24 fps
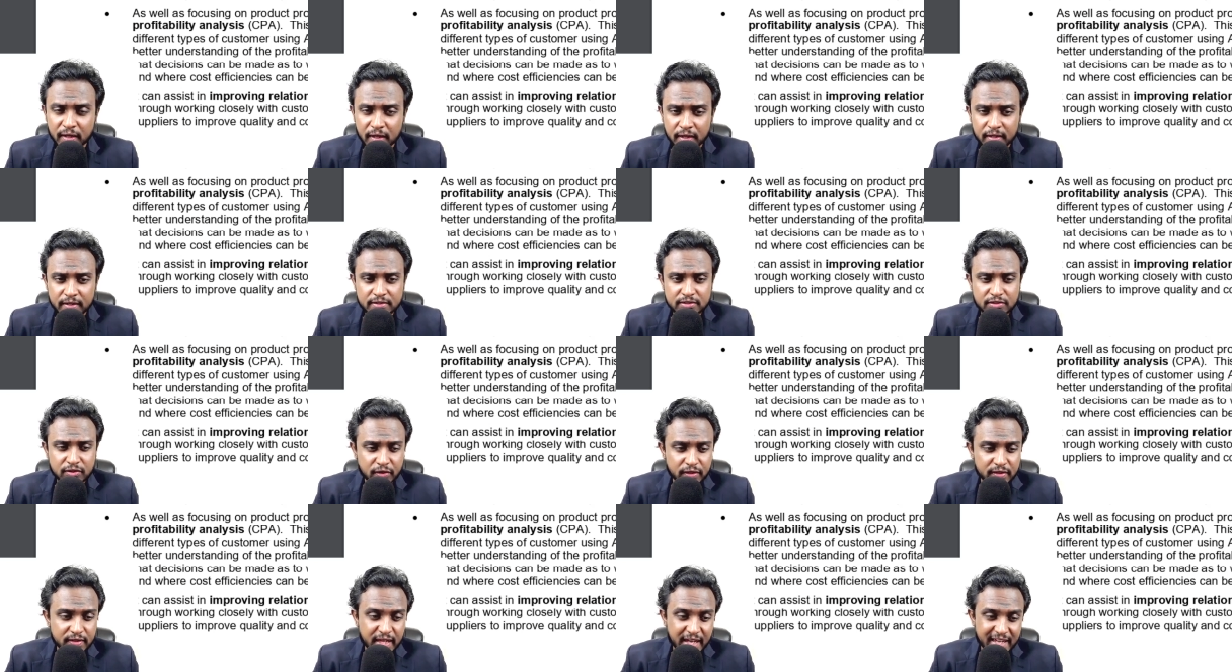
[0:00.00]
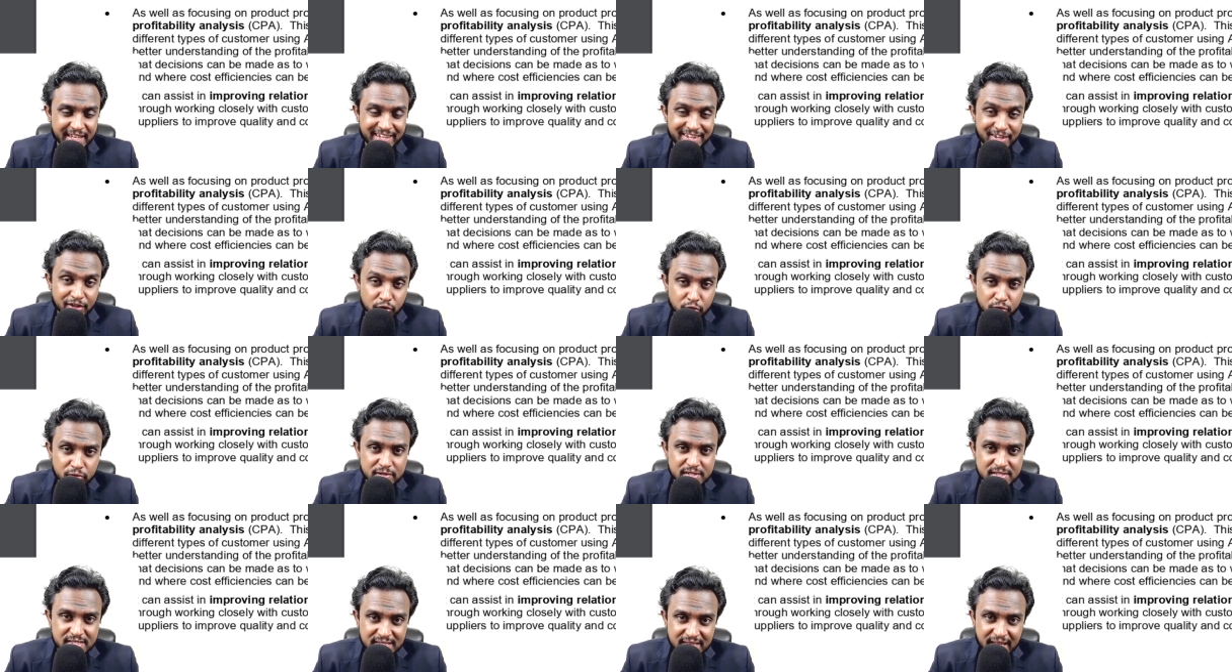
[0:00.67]
So they
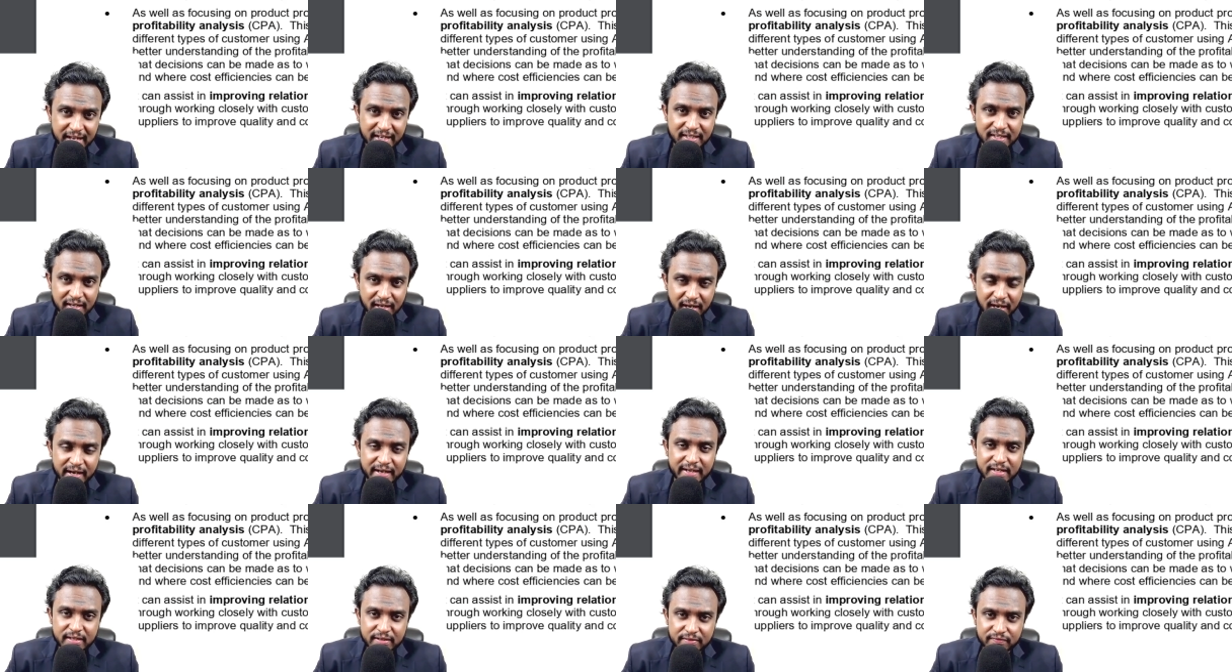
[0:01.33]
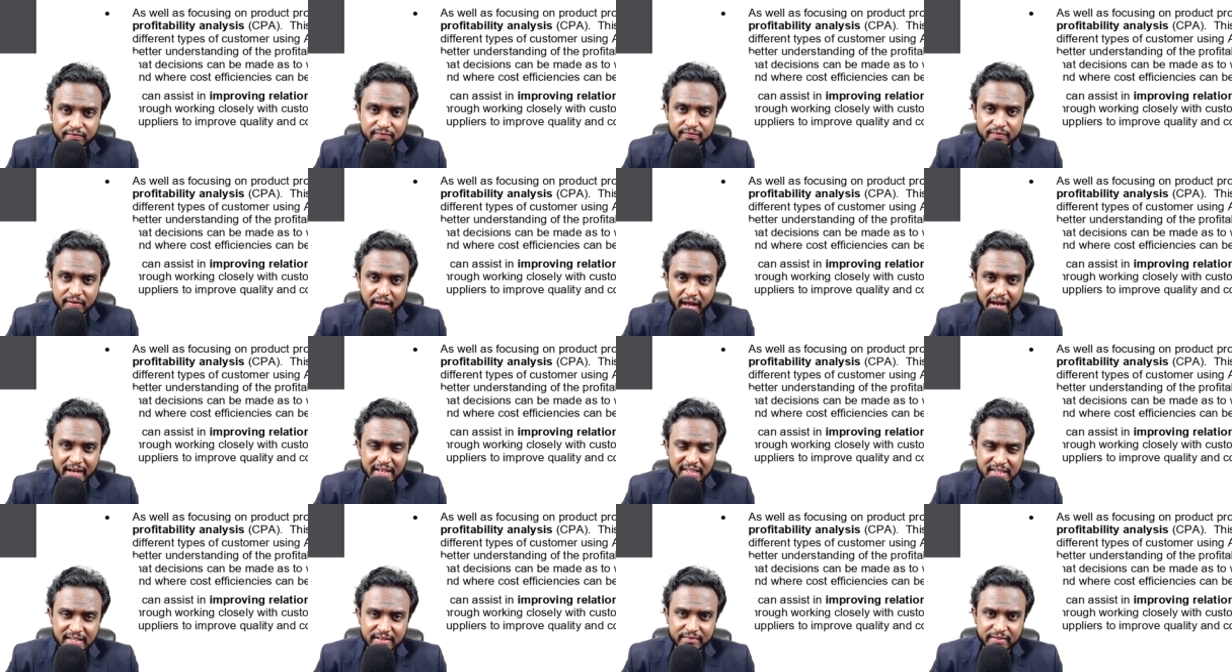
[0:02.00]
use that kind of
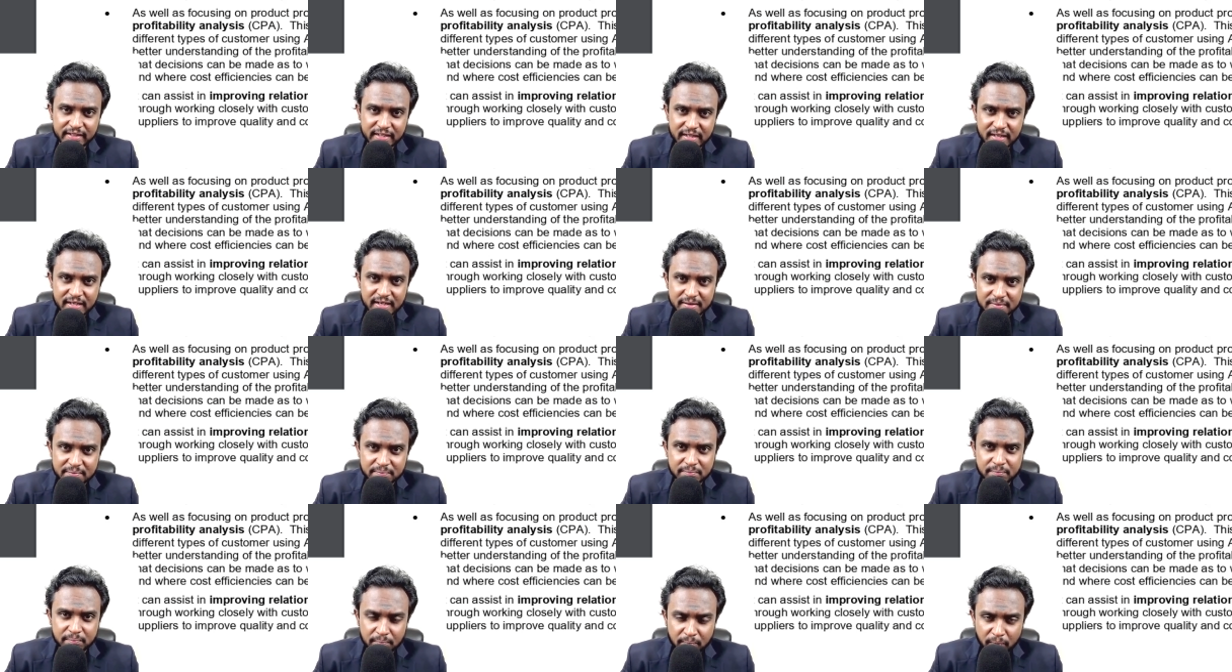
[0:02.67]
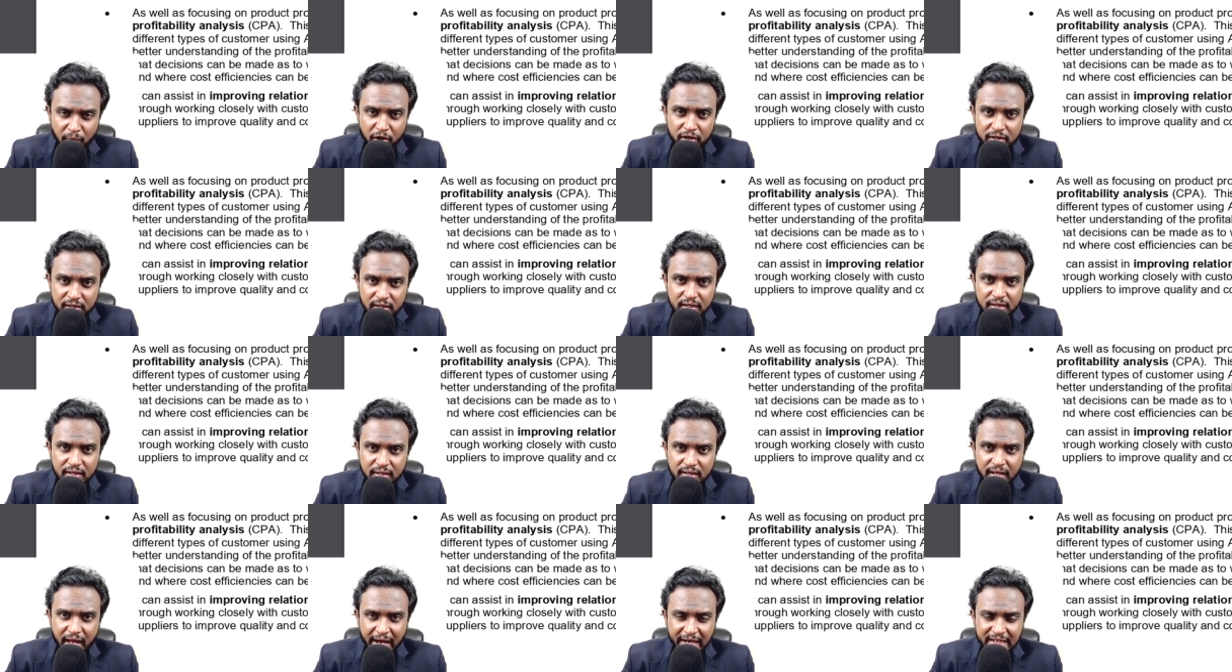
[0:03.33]
activity
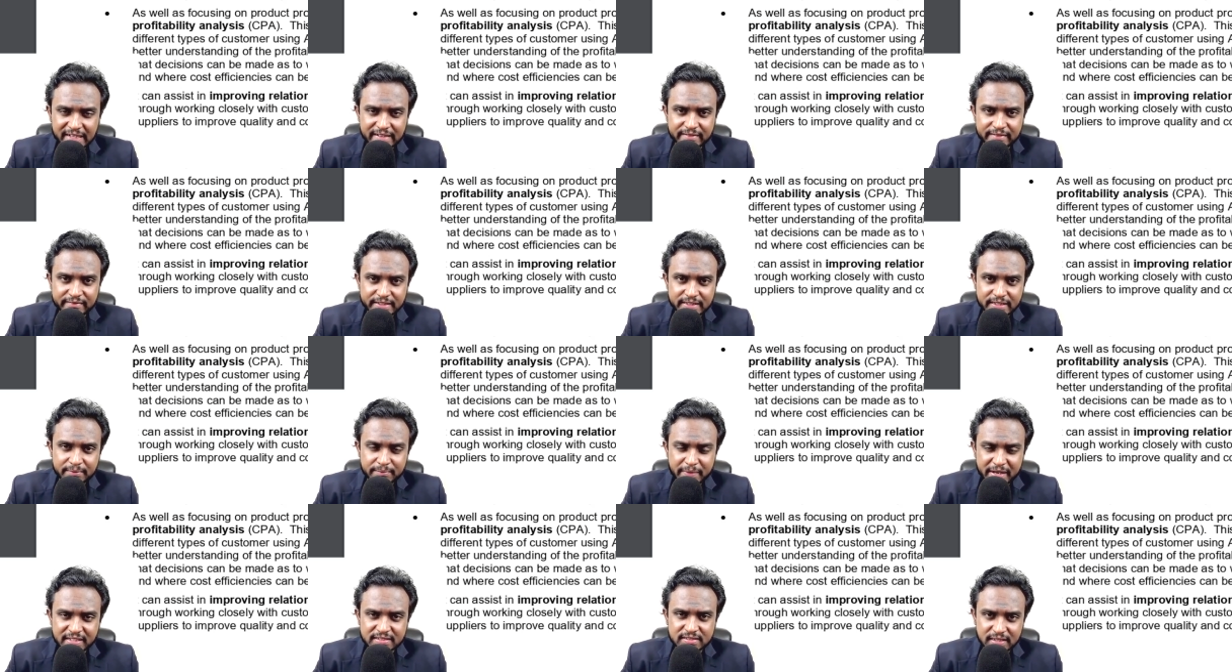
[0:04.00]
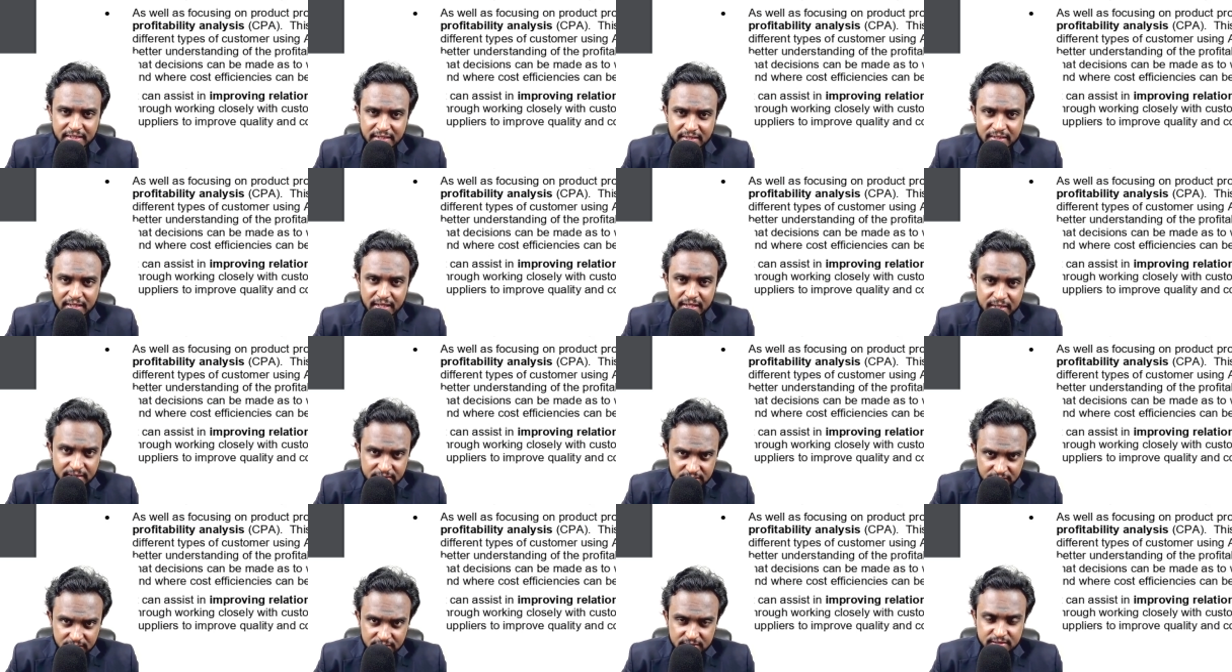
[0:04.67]
model, activity based
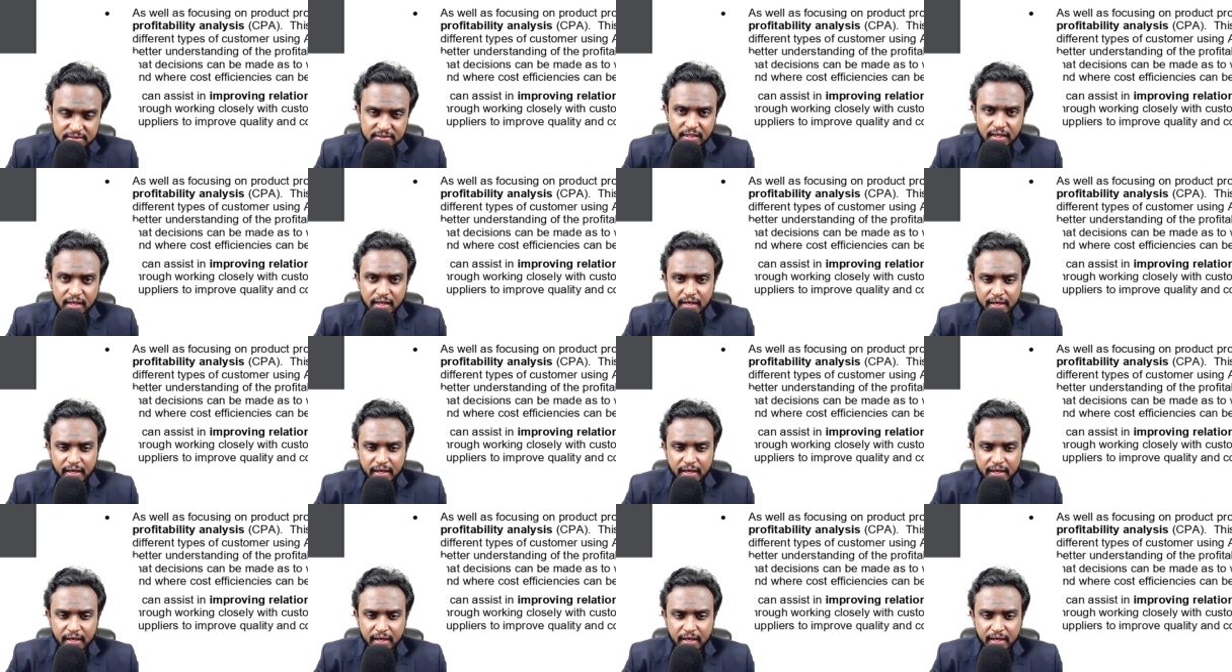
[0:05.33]
intelligence,